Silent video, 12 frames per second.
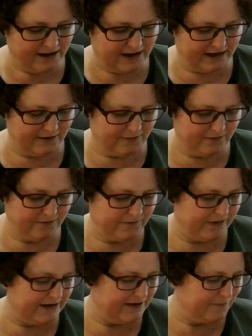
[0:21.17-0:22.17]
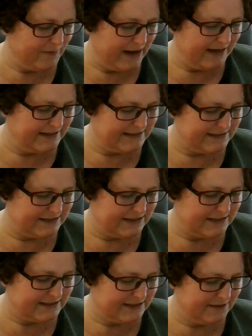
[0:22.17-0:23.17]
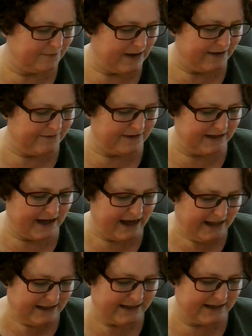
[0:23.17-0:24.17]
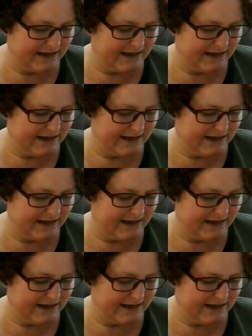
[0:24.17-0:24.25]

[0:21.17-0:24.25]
An old friend of mine has just arrived on the island,